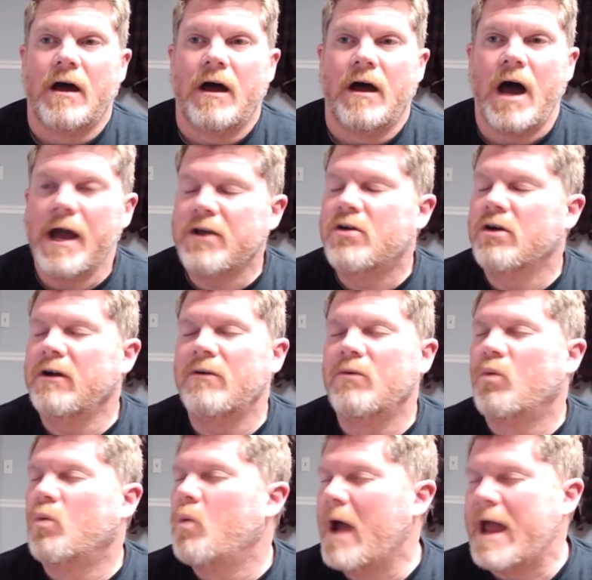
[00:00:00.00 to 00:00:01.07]
I
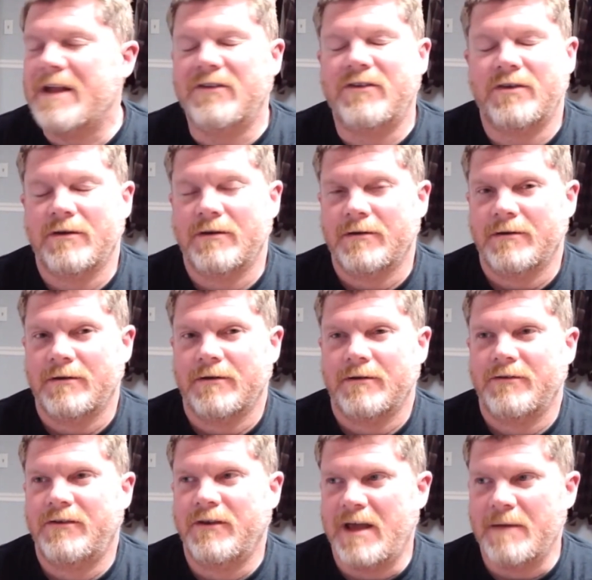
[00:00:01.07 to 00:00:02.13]
couldn't wait
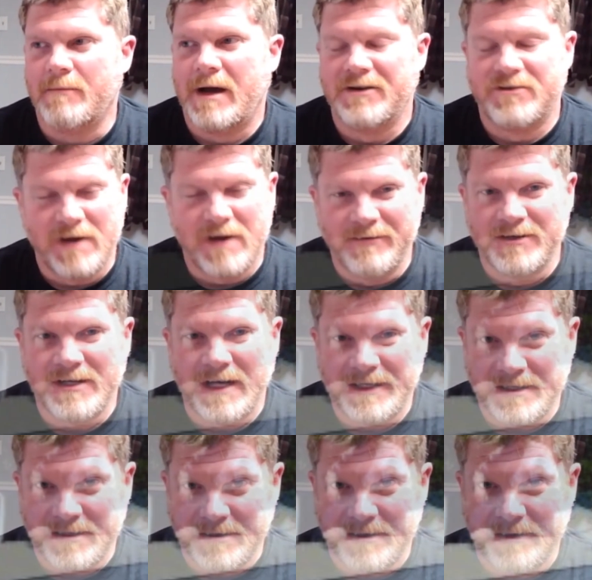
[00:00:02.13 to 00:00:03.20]
to get my driver's
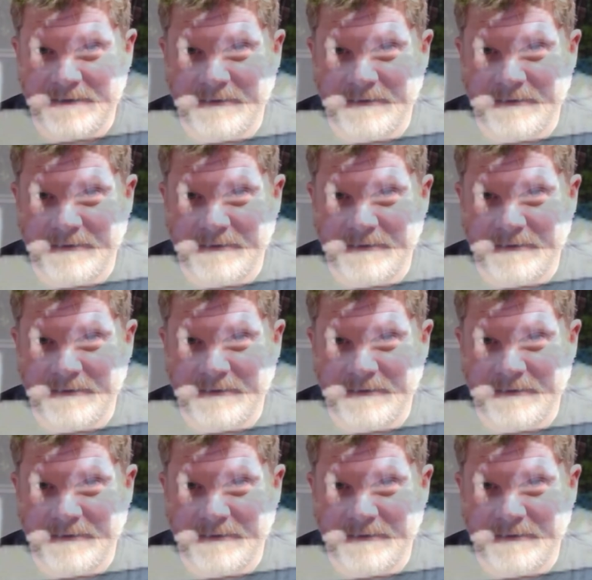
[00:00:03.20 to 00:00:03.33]
license.